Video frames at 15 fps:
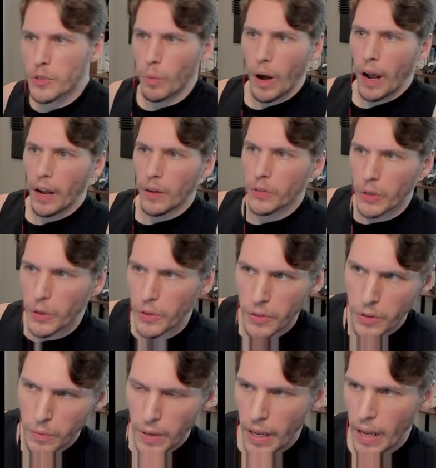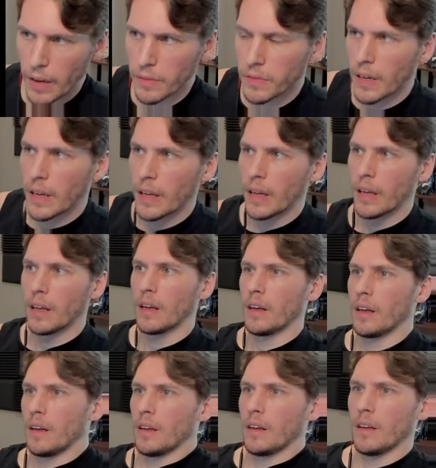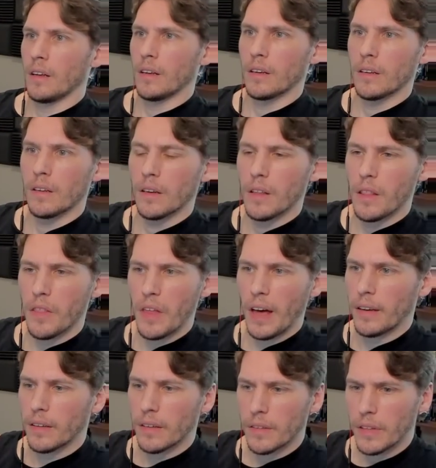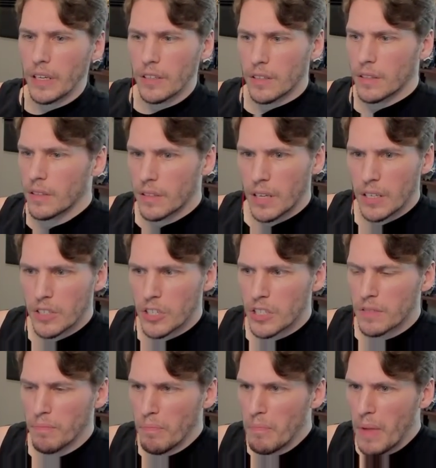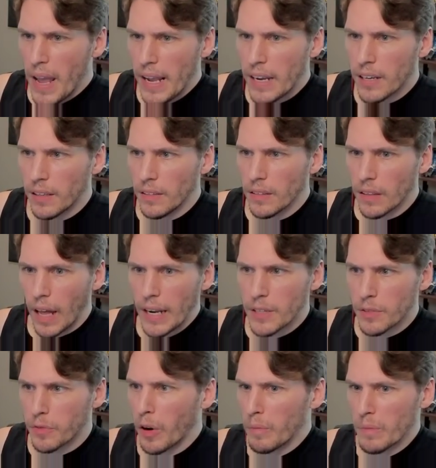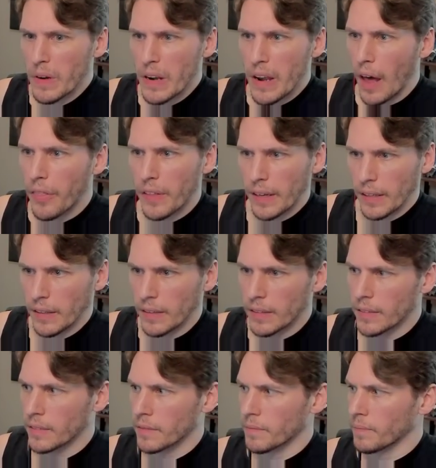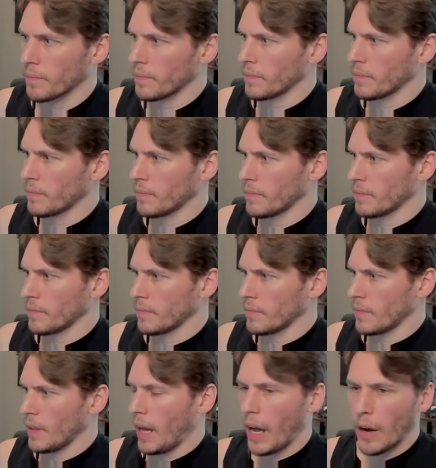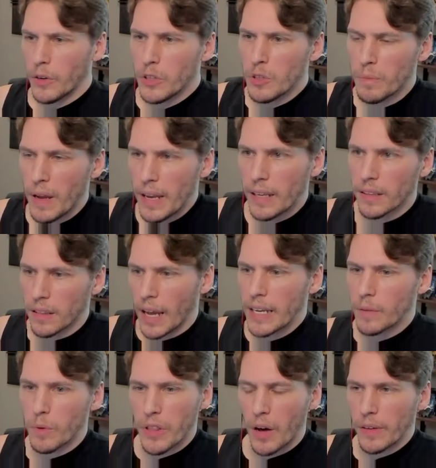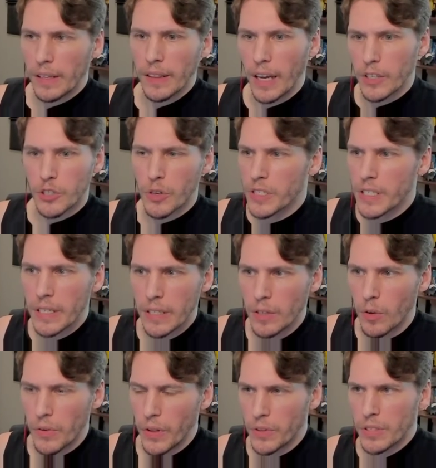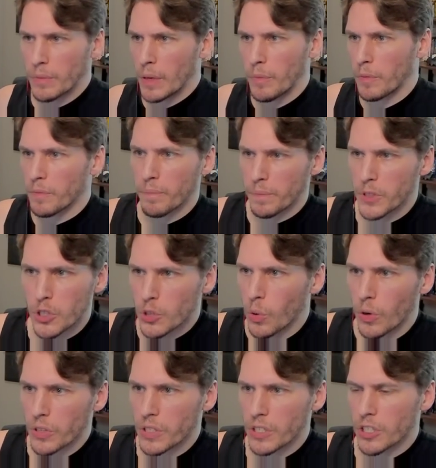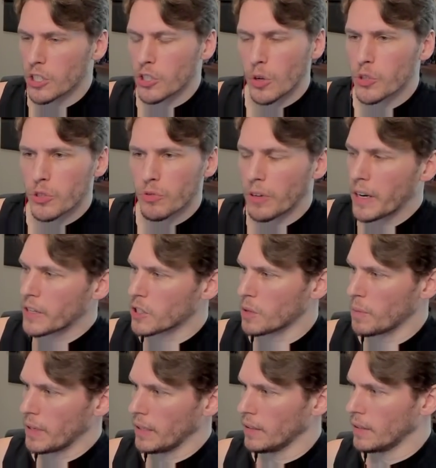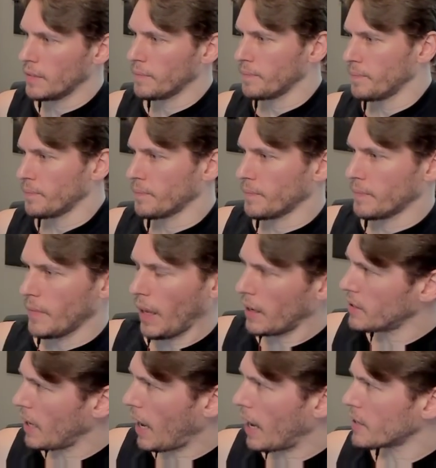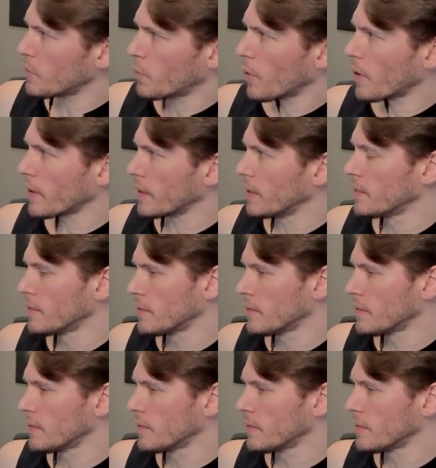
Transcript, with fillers: wild earth that we have that they can just make light from nothing. How do you make light without electricity or without some type of source? It's just so strange to me. How do they how does it work?